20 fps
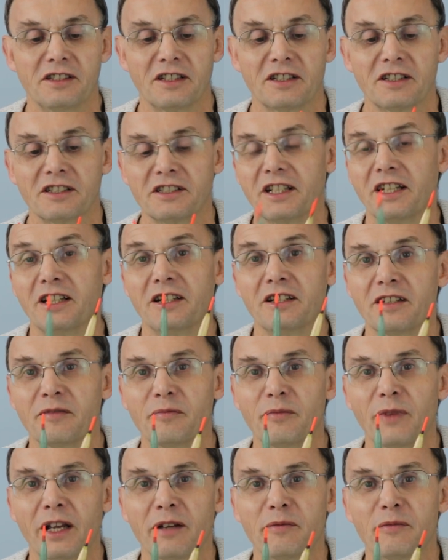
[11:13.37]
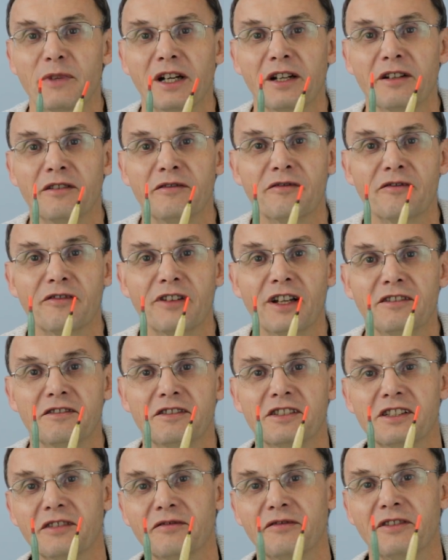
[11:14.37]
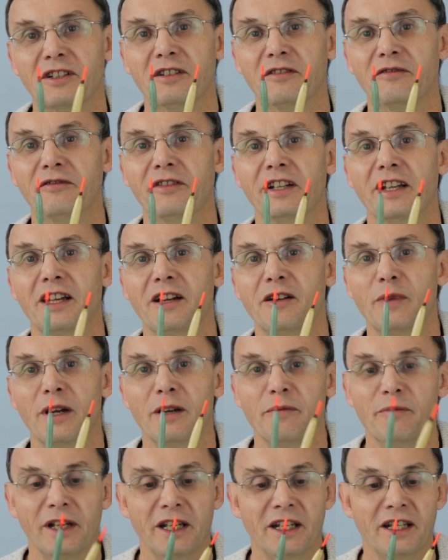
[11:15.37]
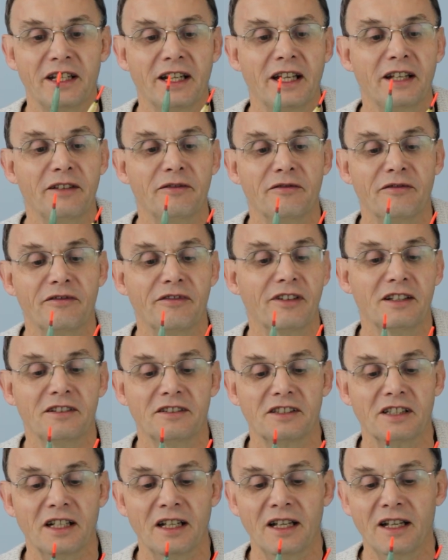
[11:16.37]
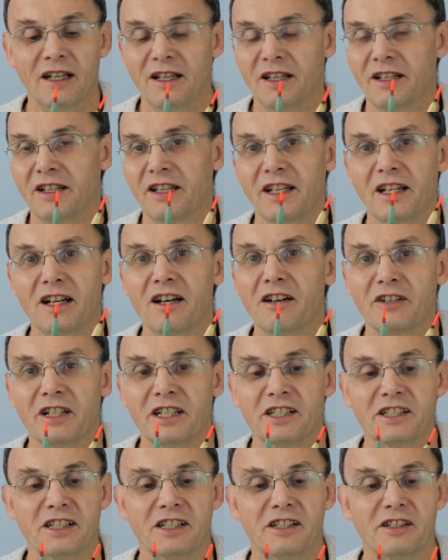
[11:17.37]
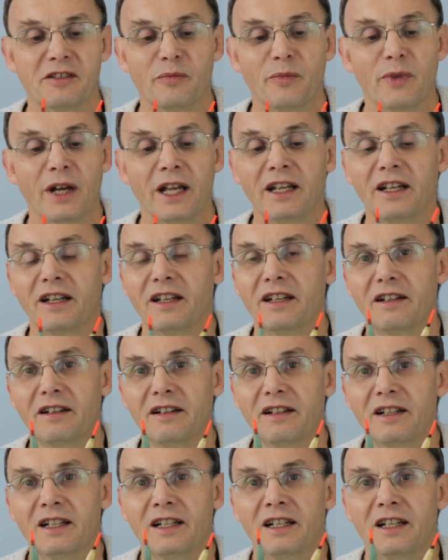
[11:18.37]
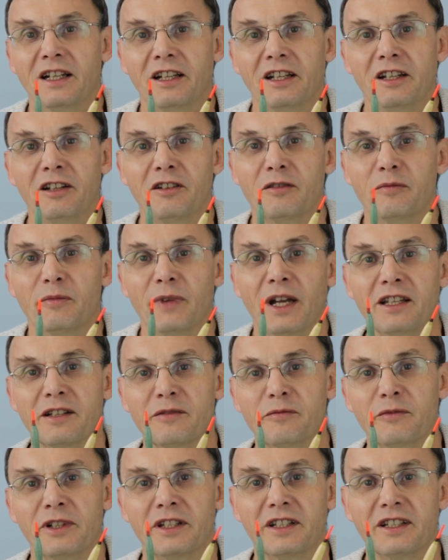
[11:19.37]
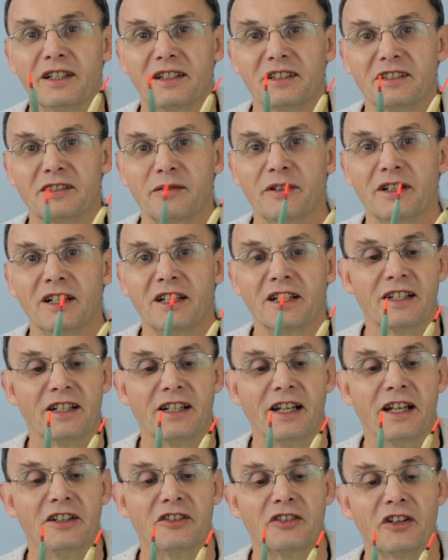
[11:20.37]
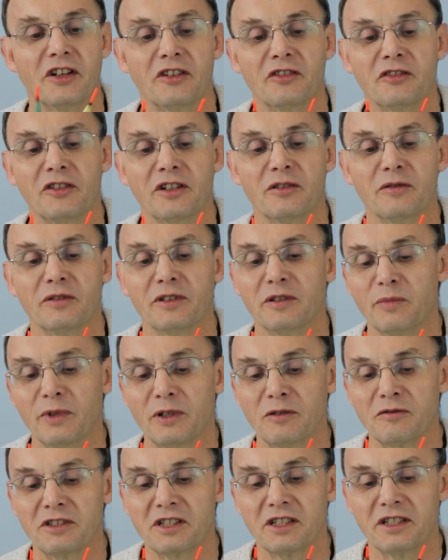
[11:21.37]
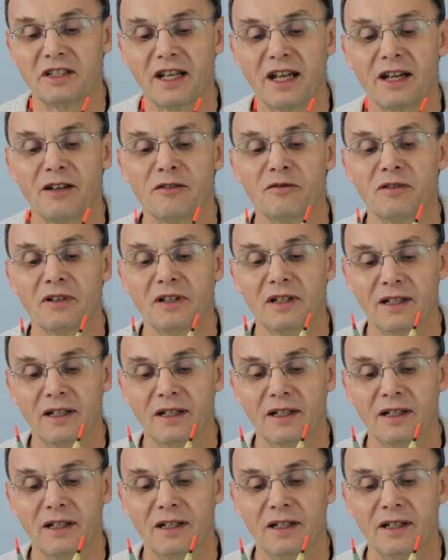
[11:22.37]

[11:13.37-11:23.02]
Like I say, I can make my own floats. I've got a video about making Avon floats. They are easy to make. You can make them with something like an electric drill and the balsa dowel.